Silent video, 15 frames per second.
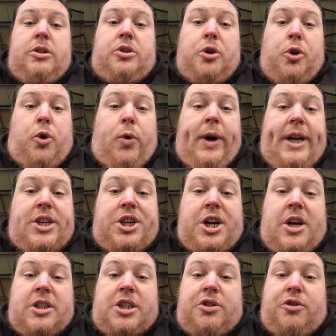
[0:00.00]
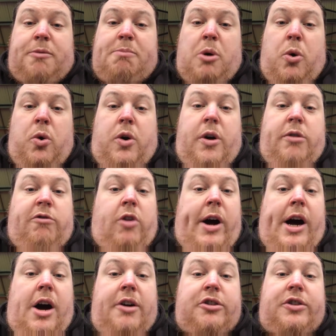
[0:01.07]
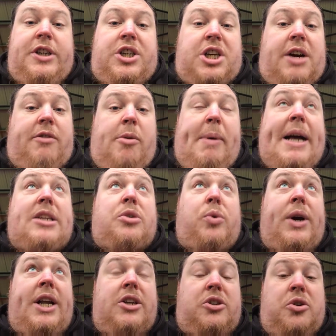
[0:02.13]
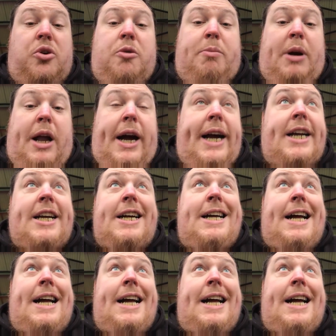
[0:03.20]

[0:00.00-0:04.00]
Two quick chances from Morecambe right after each other. About 22 played.